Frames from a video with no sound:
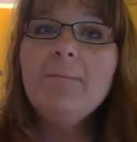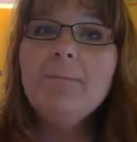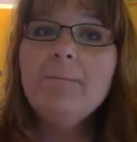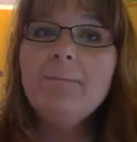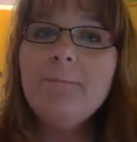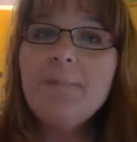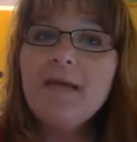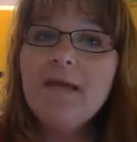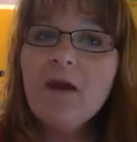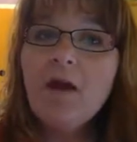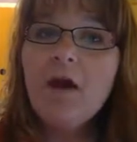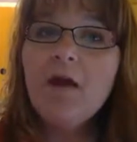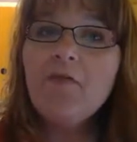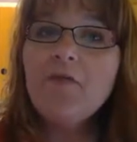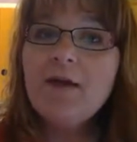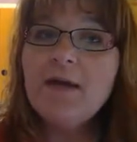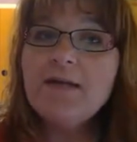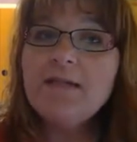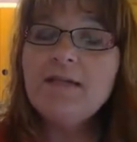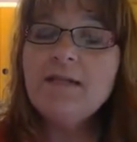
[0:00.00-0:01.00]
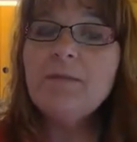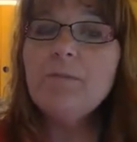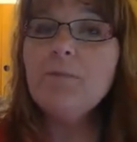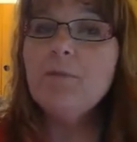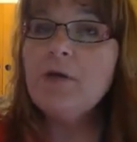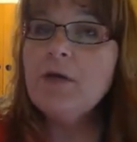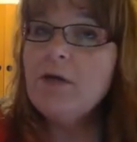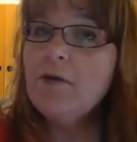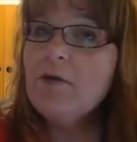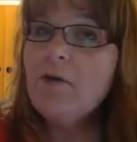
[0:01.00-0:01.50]
Be authentic,
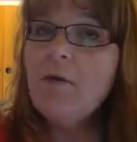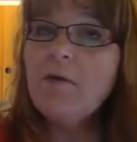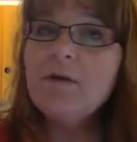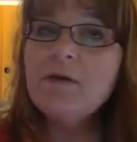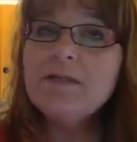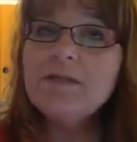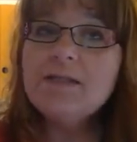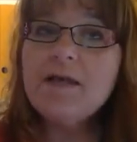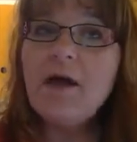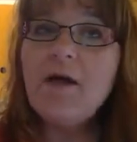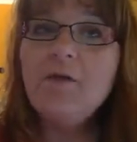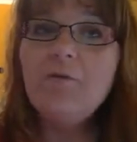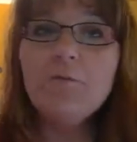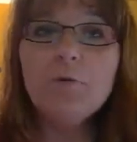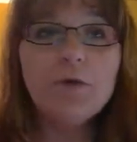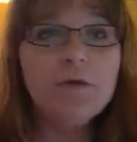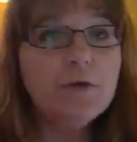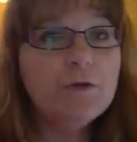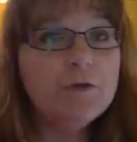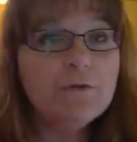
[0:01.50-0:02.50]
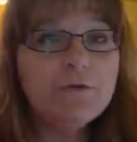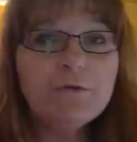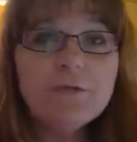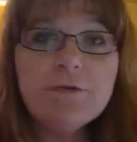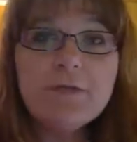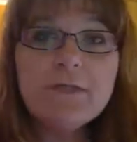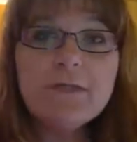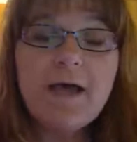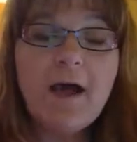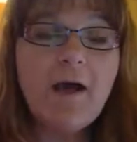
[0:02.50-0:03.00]
bring your whole self, bring your
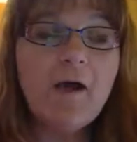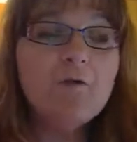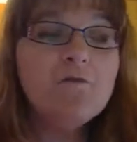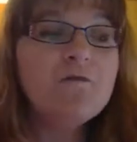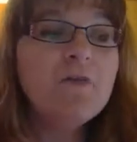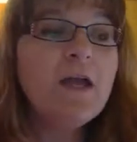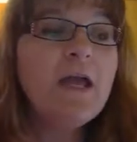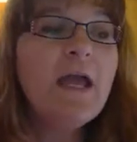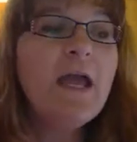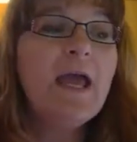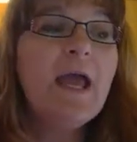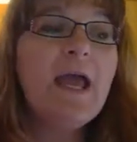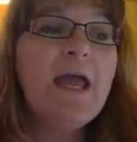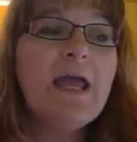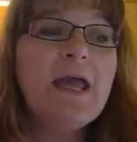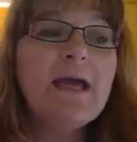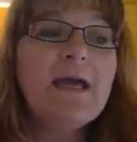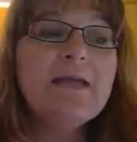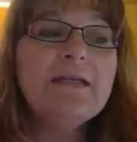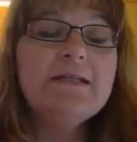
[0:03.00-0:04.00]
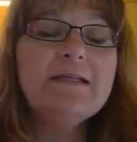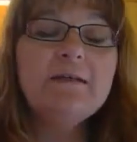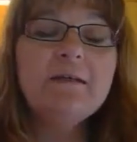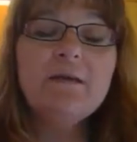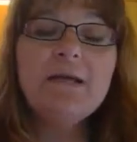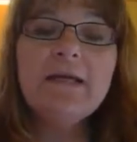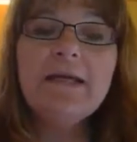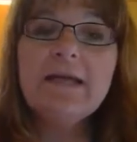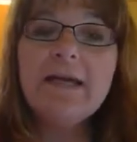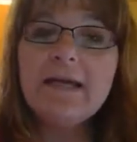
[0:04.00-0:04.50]
true self, and
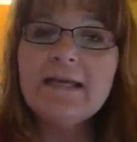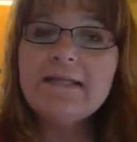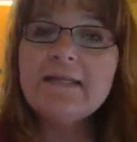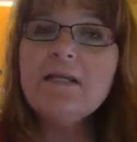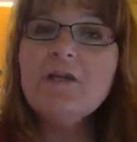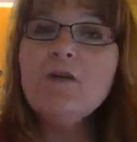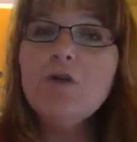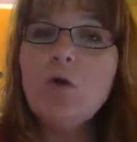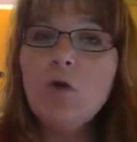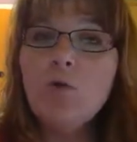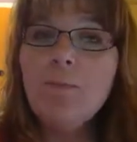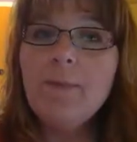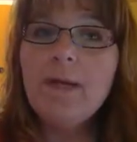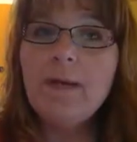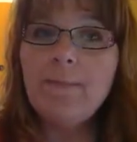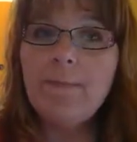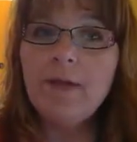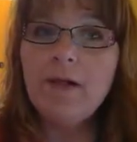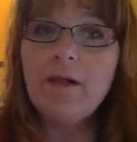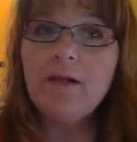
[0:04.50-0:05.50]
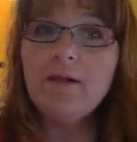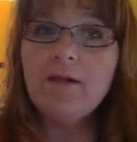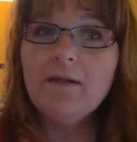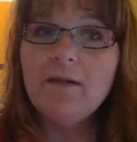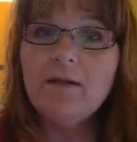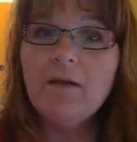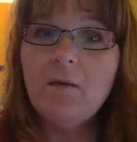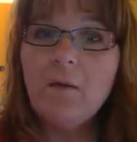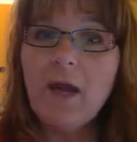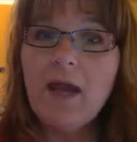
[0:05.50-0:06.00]
get to know people.
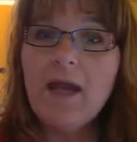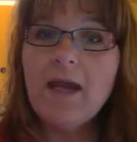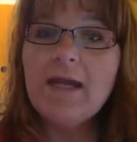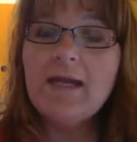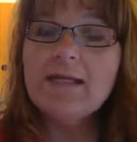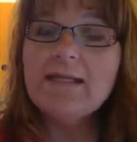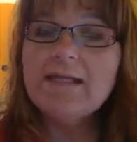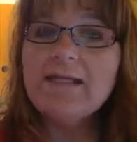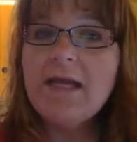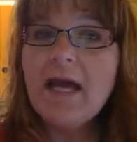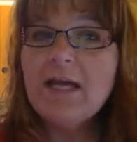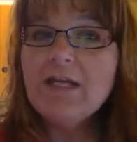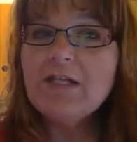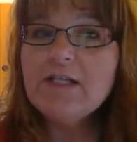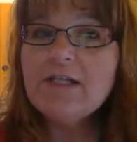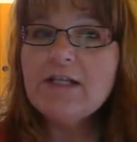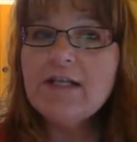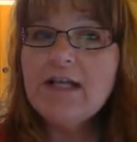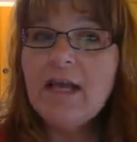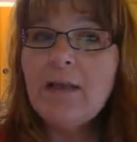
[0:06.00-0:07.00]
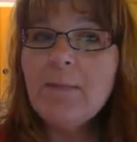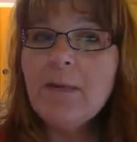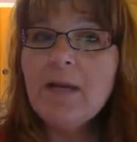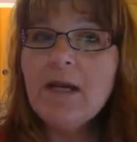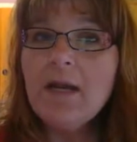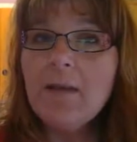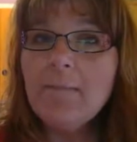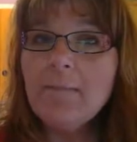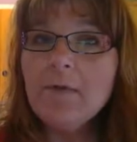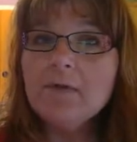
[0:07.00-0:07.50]
Okay. It's not just a game of
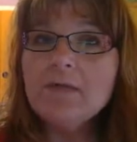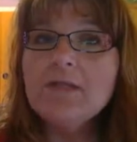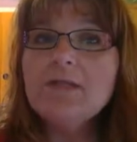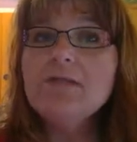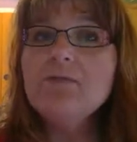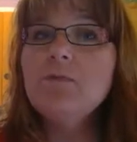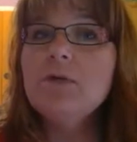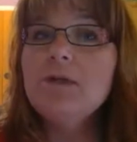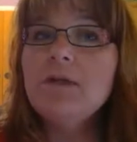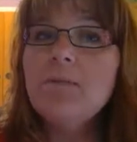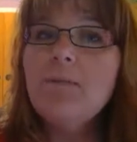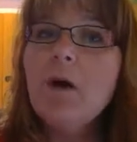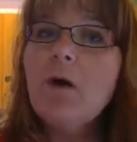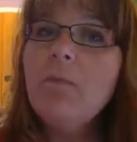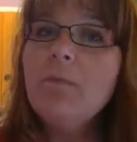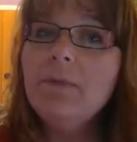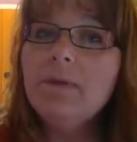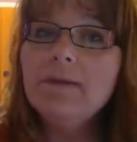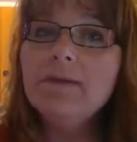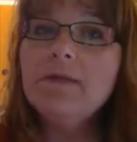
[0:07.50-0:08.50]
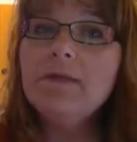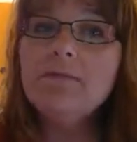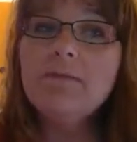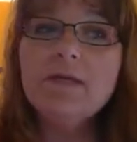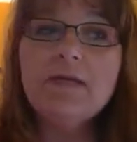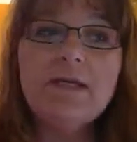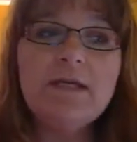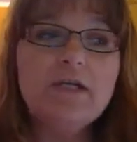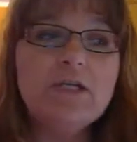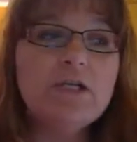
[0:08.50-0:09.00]
numbers. It's really about building
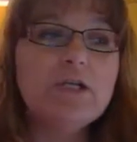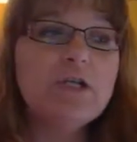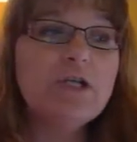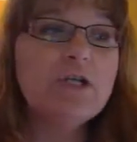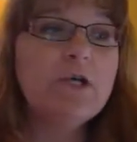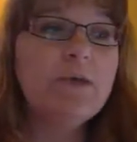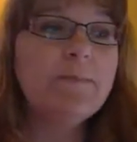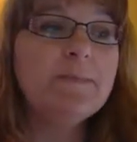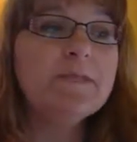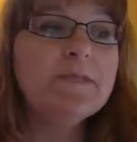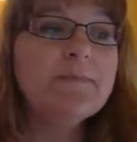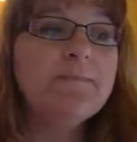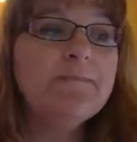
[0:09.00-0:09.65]
relationships.